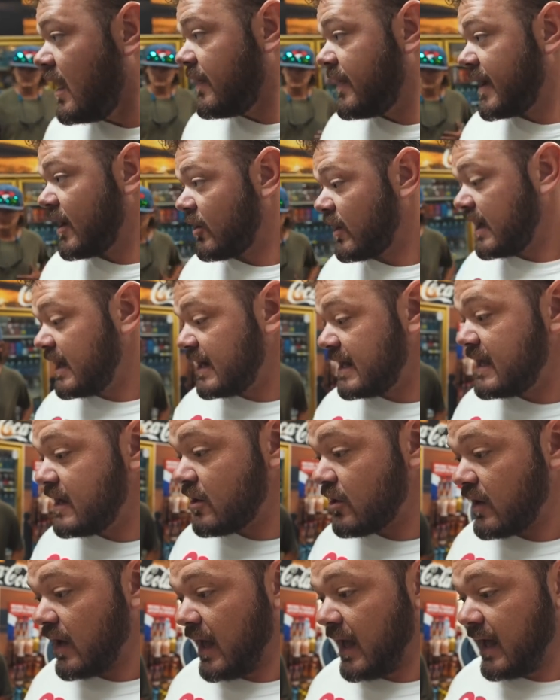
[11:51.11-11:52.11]
they are in
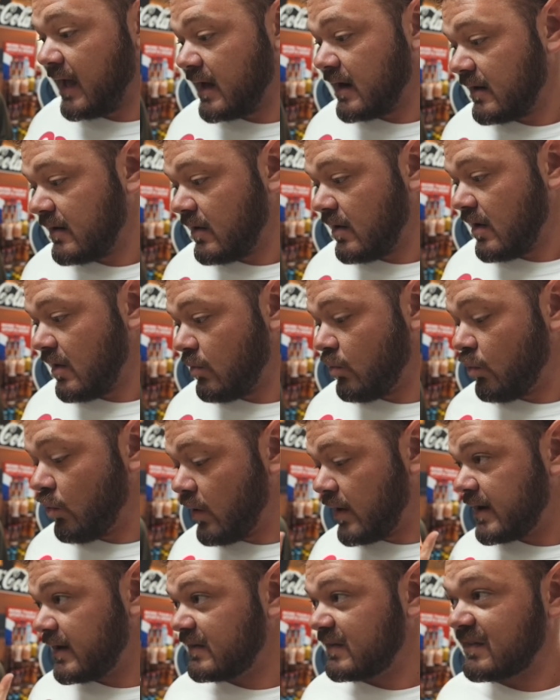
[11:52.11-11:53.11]
here, and
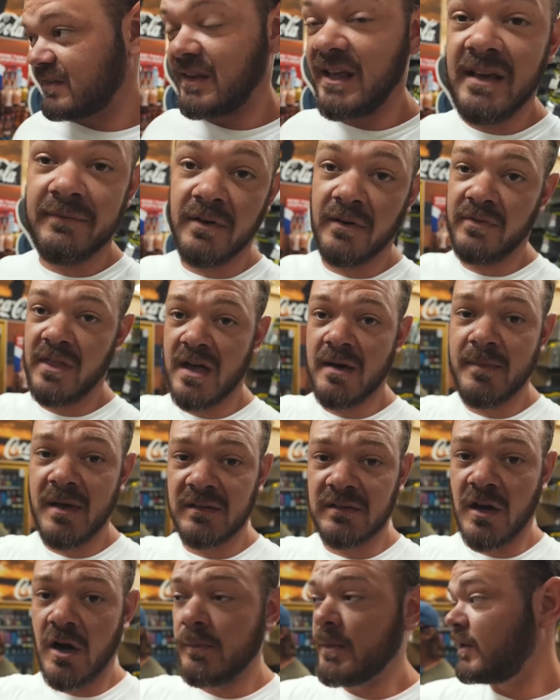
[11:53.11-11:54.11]
one sleeve of them
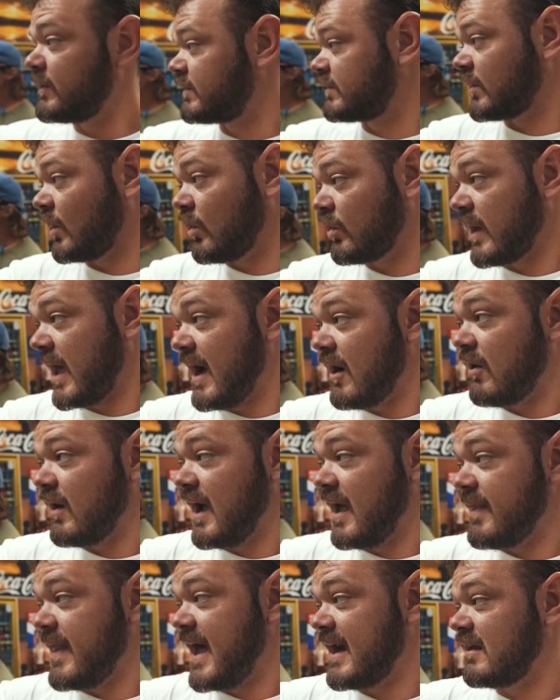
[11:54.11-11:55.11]
is almost sold out,
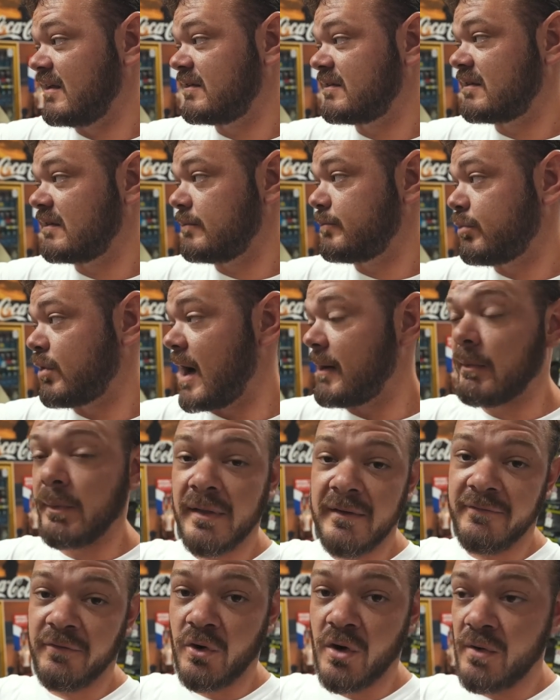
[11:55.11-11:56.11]
and that is
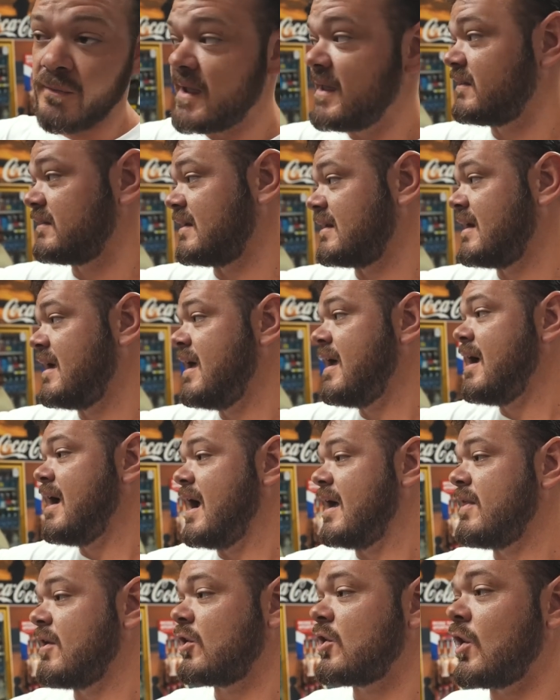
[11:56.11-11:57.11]
probably for a reason,
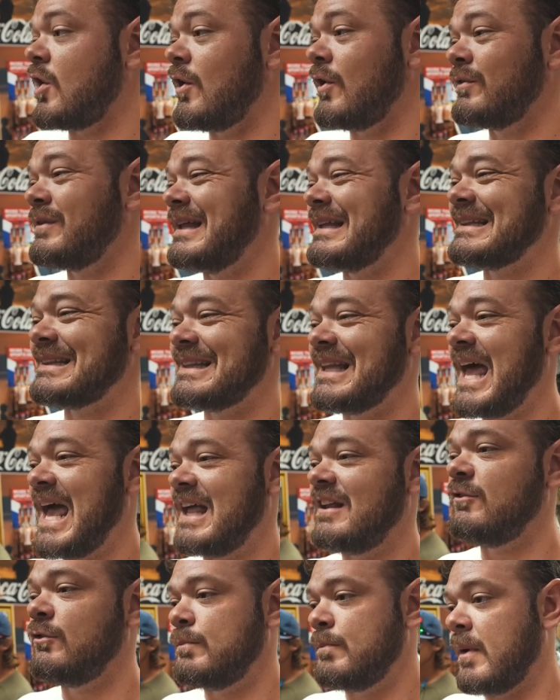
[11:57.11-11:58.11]
and they're called
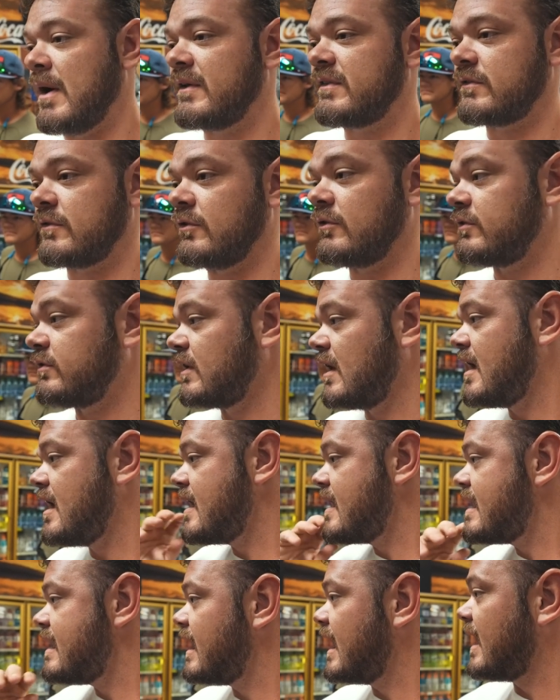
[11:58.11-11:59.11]
Ledge Busters.
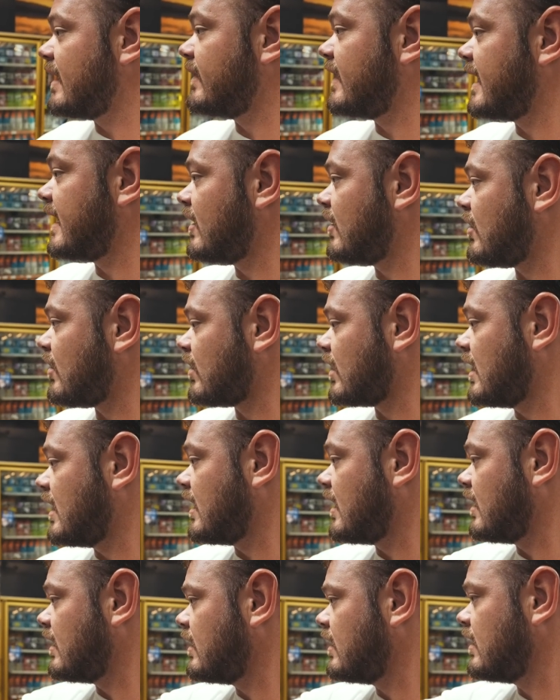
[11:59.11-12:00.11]
And they are
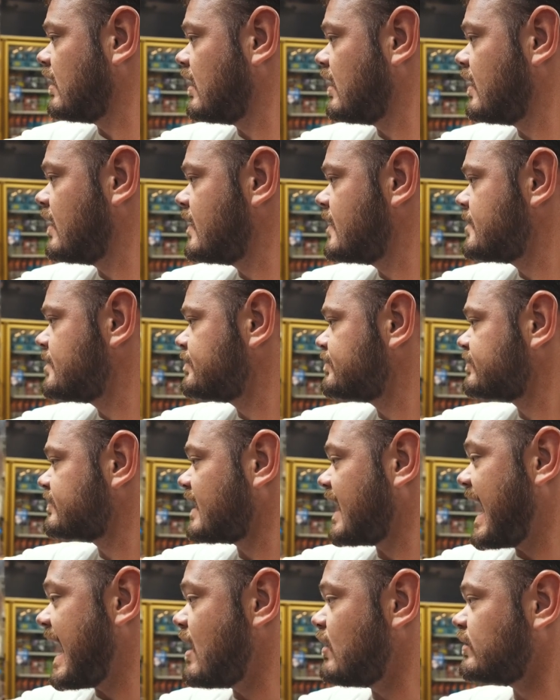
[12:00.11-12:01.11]
uh,
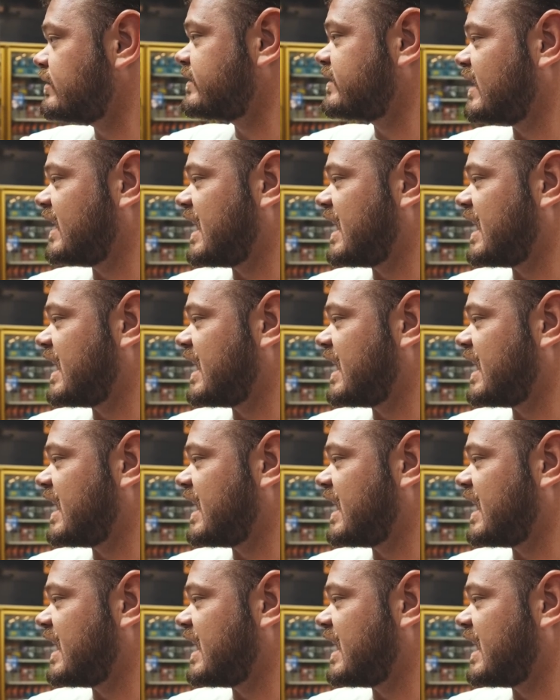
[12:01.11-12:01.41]
ounce